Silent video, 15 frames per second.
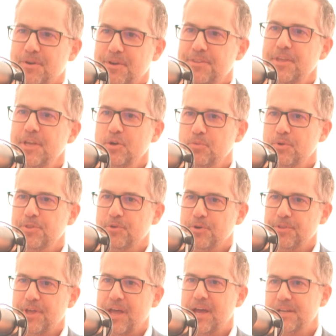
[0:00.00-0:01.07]
I think with all
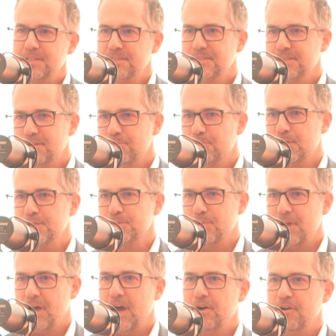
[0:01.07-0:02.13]
that, because we
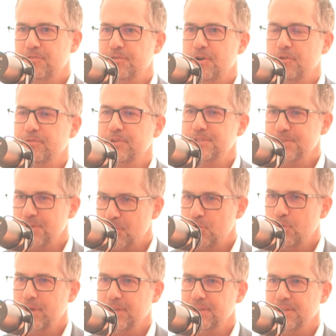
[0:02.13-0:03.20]
are evolving so
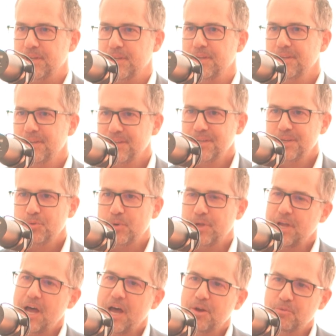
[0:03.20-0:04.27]
quickly, we
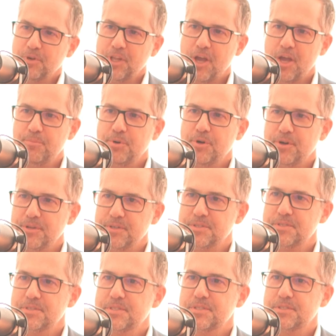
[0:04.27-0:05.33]
can't rely upon
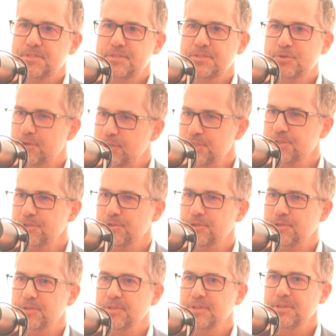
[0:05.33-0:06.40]

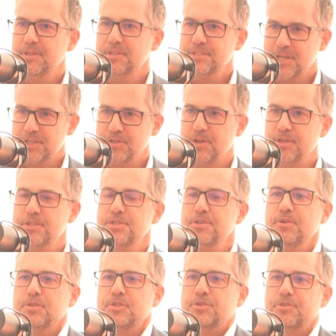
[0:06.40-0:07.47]
traditional technology
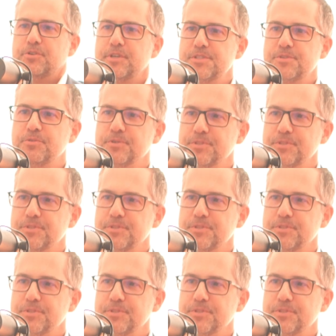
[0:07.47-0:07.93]
or traditional